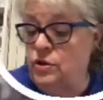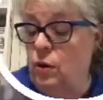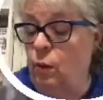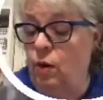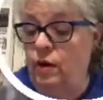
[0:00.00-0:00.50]

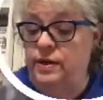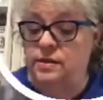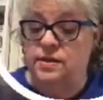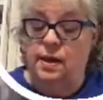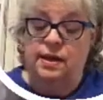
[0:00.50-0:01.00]
artwork is
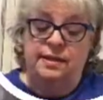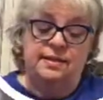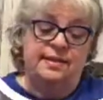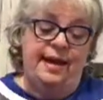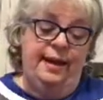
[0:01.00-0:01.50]
stuck
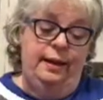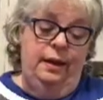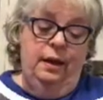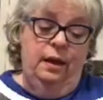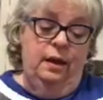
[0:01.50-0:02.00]
inside it.
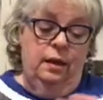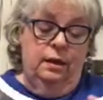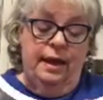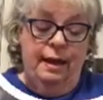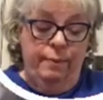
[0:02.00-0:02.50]

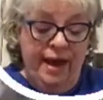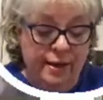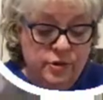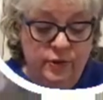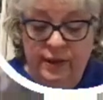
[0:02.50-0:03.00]

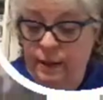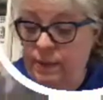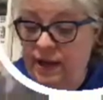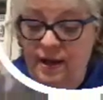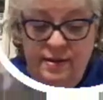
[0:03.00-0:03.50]
haphazardly
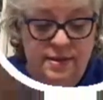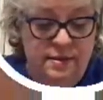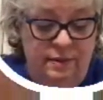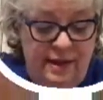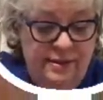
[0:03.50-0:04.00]
because
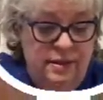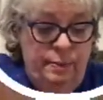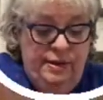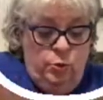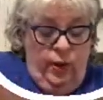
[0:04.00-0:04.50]
that's the
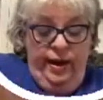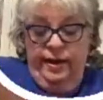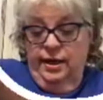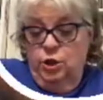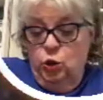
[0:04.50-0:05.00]
best way I
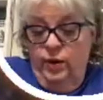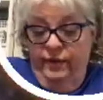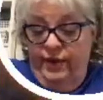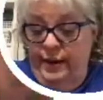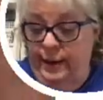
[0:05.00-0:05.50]
can enjoy
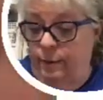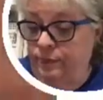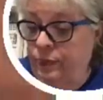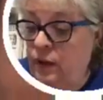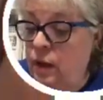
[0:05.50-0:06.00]
it right now.
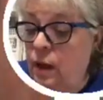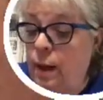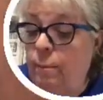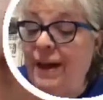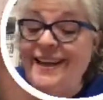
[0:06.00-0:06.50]

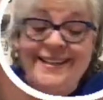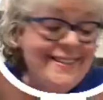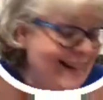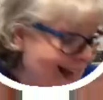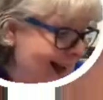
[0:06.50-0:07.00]
But in
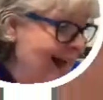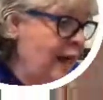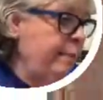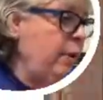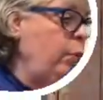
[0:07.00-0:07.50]

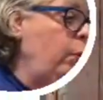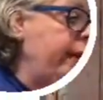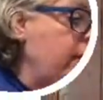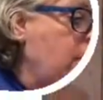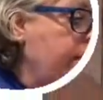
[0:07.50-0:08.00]
time,
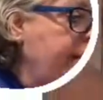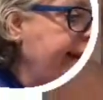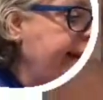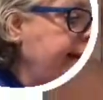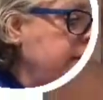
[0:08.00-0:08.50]
we are
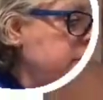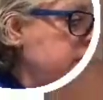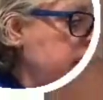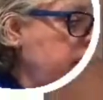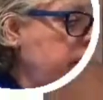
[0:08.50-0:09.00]
planning
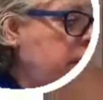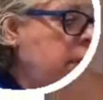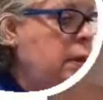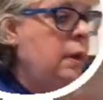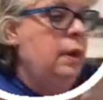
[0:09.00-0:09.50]
to
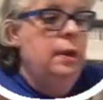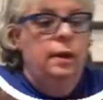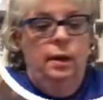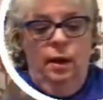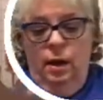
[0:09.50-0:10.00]

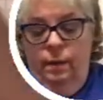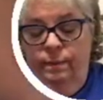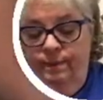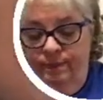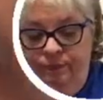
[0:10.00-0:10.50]
make